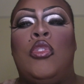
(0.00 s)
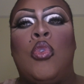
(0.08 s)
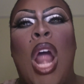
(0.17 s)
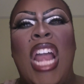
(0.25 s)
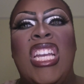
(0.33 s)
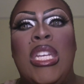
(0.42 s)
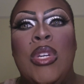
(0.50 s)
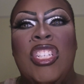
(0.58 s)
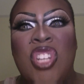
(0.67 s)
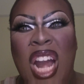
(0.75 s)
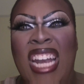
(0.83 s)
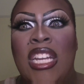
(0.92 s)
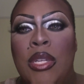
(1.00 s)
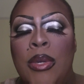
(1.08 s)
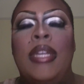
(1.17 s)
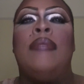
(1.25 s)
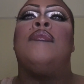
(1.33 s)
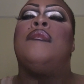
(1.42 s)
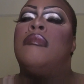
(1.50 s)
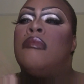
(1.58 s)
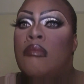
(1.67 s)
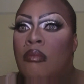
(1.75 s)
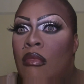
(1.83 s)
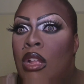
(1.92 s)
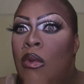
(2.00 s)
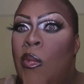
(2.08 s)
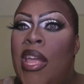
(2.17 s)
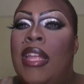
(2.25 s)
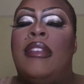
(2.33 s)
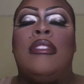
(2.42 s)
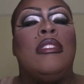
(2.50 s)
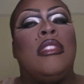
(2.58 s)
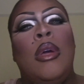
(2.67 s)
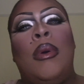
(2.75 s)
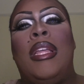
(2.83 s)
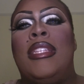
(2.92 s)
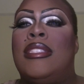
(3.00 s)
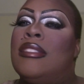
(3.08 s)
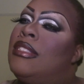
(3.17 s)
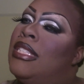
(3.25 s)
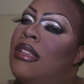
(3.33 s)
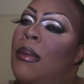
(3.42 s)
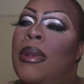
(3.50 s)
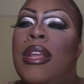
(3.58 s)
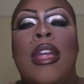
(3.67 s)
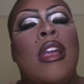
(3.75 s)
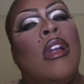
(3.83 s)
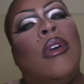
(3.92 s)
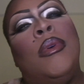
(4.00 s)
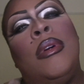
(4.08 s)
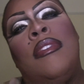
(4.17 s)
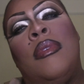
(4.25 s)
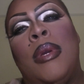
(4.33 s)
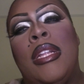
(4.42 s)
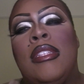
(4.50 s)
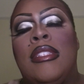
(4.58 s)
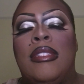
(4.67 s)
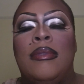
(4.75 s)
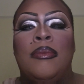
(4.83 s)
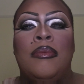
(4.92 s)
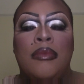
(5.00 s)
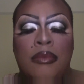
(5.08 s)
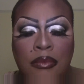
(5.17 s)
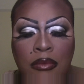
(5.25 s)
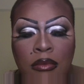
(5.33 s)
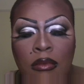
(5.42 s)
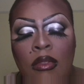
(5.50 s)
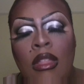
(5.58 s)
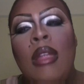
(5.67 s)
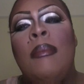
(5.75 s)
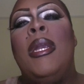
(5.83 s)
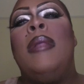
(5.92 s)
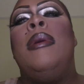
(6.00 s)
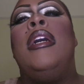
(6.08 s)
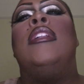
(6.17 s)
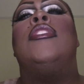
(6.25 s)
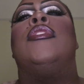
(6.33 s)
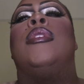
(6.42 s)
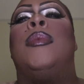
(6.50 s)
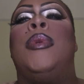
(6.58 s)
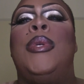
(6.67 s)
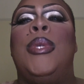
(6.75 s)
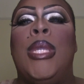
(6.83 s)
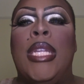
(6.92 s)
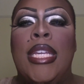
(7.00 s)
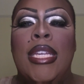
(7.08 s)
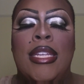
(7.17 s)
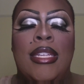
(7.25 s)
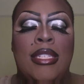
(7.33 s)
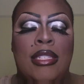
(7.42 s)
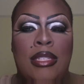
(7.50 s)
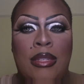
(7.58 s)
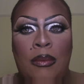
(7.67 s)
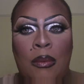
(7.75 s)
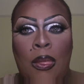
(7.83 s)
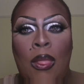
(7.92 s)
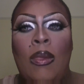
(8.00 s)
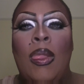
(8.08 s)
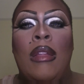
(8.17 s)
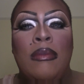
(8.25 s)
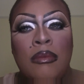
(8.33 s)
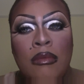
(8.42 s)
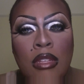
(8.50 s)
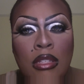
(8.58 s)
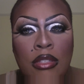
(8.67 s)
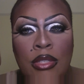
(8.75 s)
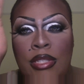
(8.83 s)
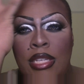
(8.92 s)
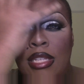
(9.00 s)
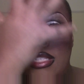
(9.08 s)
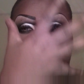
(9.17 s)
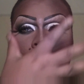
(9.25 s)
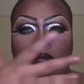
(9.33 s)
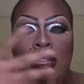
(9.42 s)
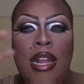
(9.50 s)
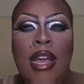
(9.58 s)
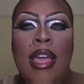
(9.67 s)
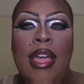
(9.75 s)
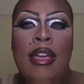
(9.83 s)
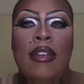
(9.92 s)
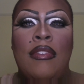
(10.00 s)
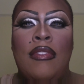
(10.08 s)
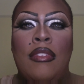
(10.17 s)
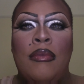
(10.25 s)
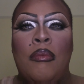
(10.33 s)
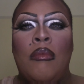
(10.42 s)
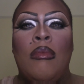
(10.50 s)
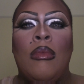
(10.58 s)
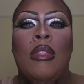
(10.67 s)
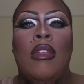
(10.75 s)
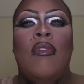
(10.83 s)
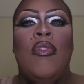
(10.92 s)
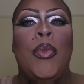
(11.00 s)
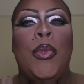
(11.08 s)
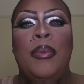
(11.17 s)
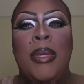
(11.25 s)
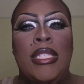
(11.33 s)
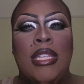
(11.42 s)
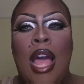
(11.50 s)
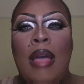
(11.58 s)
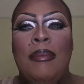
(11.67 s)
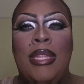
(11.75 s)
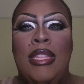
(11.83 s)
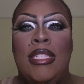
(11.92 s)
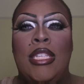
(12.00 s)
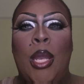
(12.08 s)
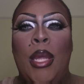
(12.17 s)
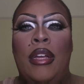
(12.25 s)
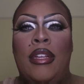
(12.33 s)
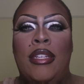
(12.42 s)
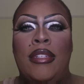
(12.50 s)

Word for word: trying to do it, trying to do it, win. So it's it's up in the air whoever wins pretty much the rule is you see this look that I have? You must copy this look.